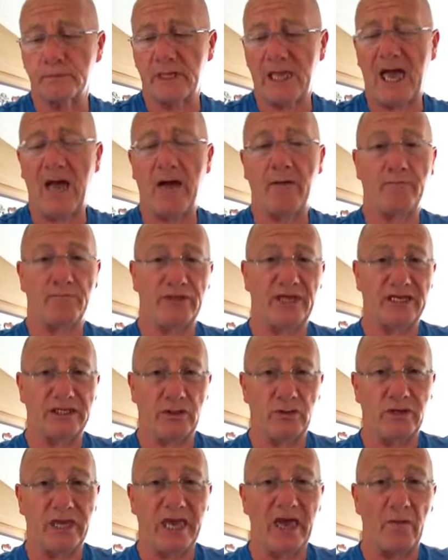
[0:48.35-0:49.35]
app that
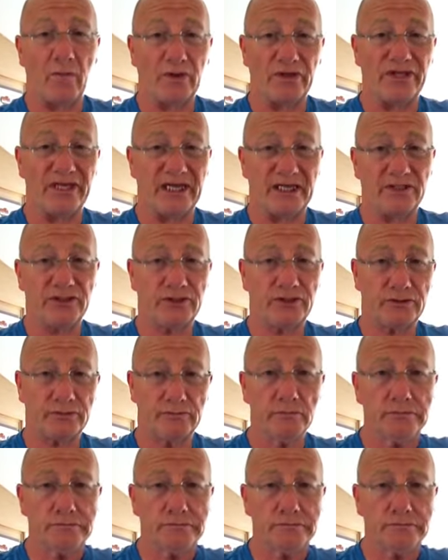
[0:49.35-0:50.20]
you get with this,